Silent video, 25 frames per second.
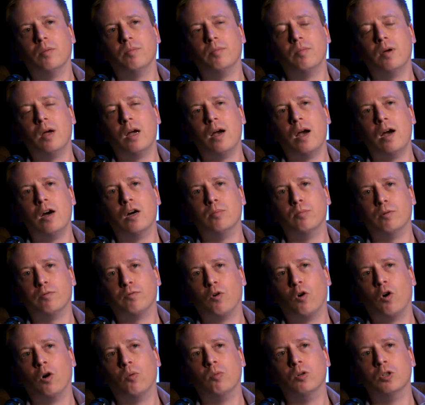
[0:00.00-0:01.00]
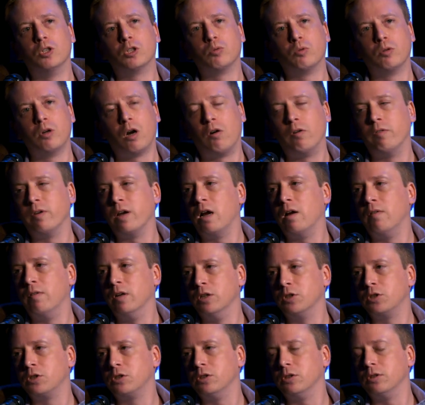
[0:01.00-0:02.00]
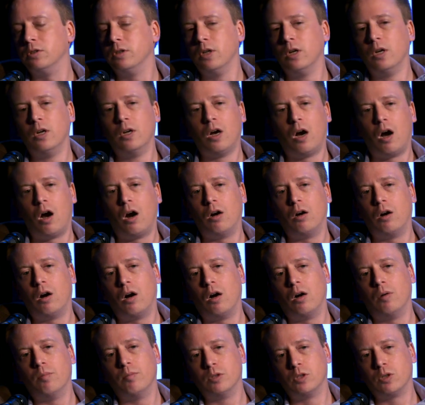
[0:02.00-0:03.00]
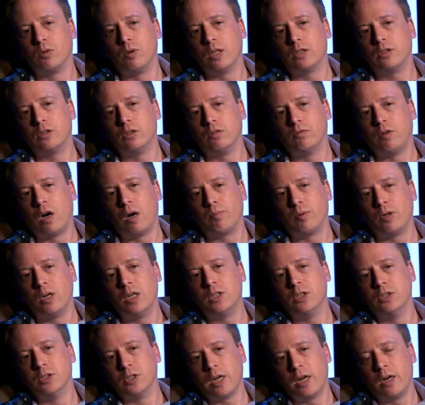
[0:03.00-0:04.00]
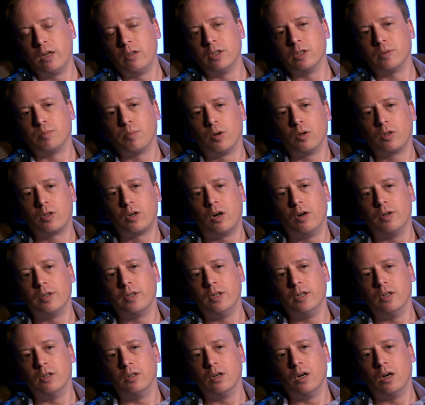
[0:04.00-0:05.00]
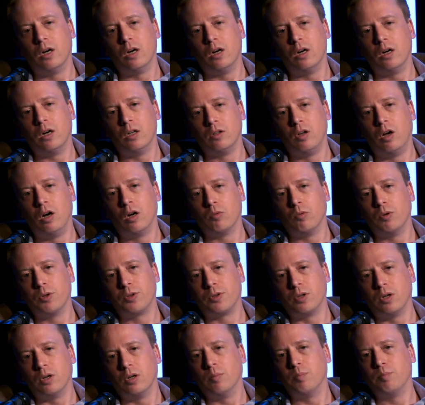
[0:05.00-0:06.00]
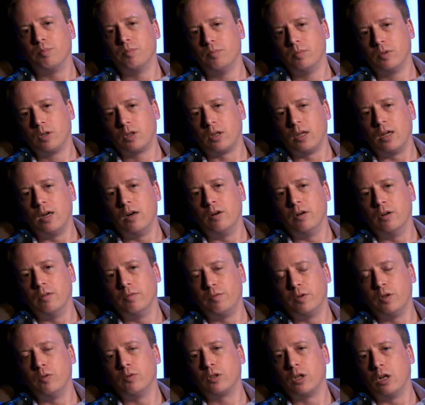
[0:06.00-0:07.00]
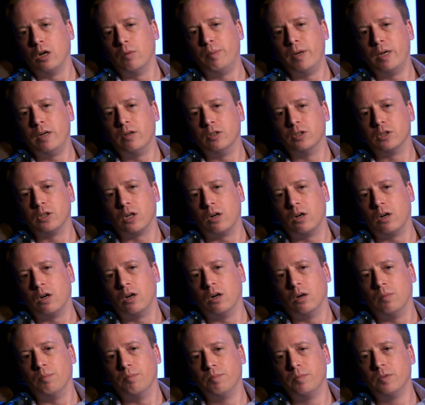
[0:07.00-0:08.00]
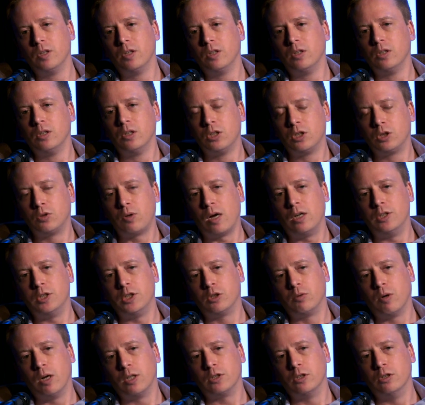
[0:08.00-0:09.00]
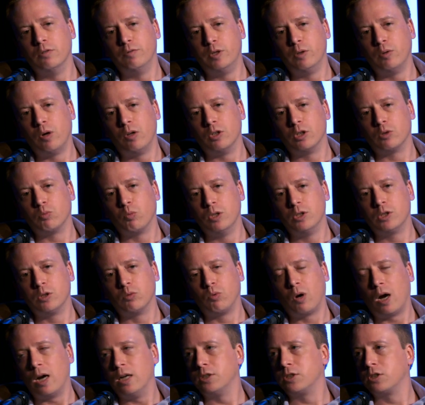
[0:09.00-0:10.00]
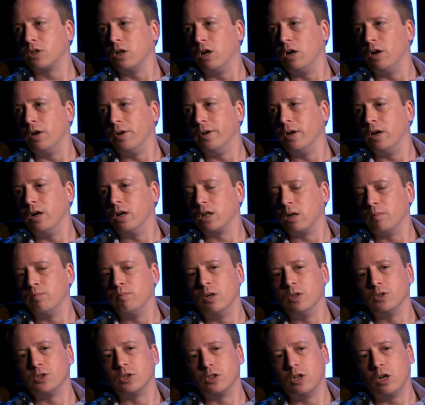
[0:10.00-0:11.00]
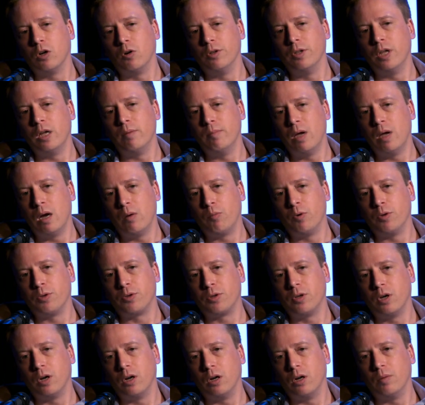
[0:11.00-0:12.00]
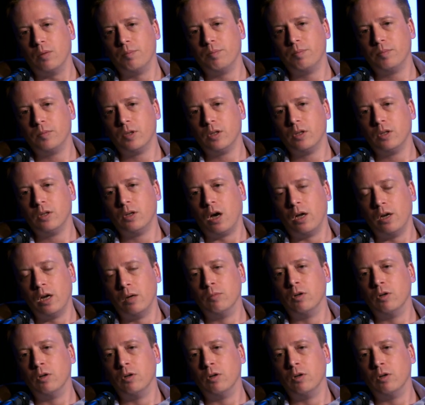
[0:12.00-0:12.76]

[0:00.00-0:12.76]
Arab reformers, we already have interested. Our director of operations, Annalise Burkhardt here, along with Claire Peters, our strategy director, and a few others, went to RightsCon a couple months ago, and they met with a number of